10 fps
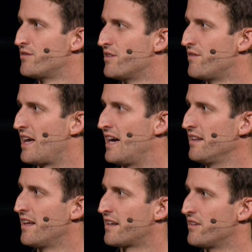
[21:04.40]
of
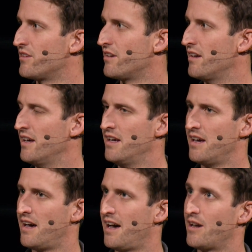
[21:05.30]
that. Like,
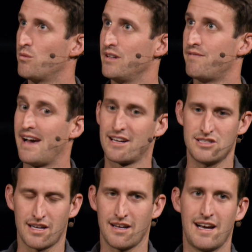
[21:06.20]
how do we fact
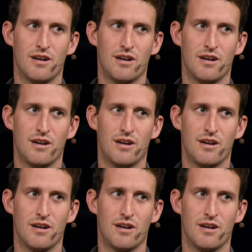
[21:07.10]
check it?